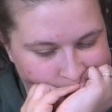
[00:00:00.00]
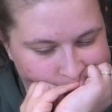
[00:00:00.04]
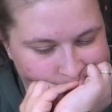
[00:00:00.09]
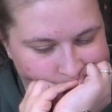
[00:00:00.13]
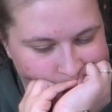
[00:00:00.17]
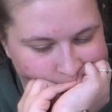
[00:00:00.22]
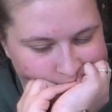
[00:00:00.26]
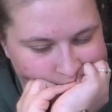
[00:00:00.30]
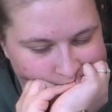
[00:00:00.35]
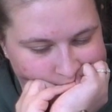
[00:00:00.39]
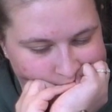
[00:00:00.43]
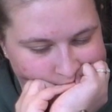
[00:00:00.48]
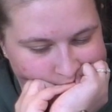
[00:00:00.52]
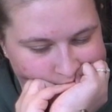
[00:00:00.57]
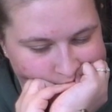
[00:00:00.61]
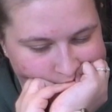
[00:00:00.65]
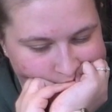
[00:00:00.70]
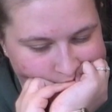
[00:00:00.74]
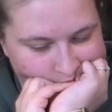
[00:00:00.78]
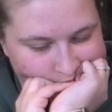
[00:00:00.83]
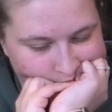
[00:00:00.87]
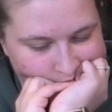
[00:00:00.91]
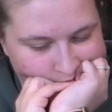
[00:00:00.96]

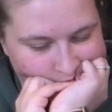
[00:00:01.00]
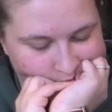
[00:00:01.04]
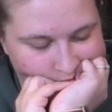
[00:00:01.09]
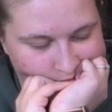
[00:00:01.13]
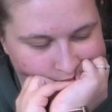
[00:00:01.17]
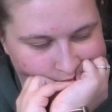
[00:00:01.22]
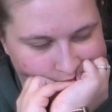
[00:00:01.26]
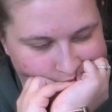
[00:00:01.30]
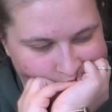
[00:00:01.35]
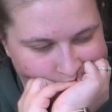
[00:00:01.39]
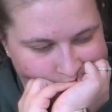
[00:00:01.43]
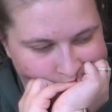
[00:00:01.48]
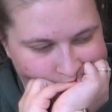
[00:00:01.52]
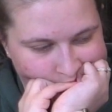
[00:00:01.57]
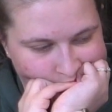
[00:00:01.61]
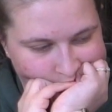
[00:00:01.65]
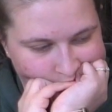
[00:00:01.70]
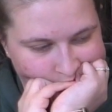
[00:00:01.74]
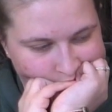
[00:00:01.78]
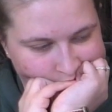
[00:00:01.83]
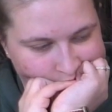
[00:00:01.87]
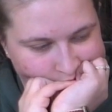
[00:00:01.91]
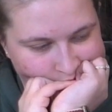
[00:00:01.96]

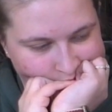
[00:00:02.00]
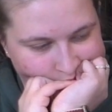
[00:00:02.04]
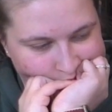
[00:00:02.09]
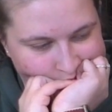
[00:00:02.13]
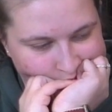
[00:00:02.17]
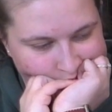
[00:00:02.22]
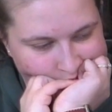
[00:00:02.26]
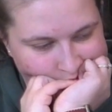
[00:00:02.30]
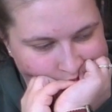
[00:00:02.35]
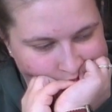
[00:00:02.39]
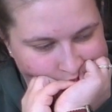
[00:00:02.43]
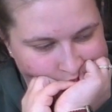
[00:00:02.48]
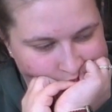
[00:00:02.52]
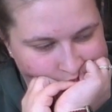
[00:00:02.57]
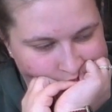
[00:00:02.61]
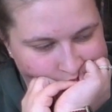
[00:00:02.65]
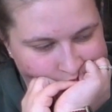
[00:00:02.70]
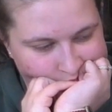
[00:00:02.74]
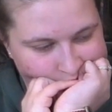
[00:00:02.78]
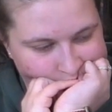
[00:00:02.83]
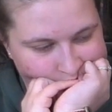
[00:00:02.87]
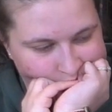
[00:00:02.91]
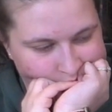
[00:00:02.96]

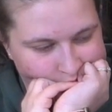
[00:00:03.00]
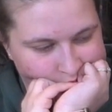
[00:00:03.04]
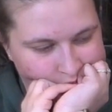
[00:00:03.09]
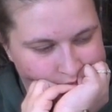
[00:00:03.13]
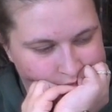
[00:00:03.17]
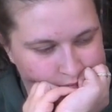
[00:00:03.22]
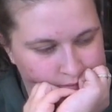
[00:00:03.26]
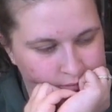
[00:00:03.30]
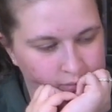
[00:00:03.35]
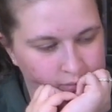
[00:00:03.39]
(not speaking)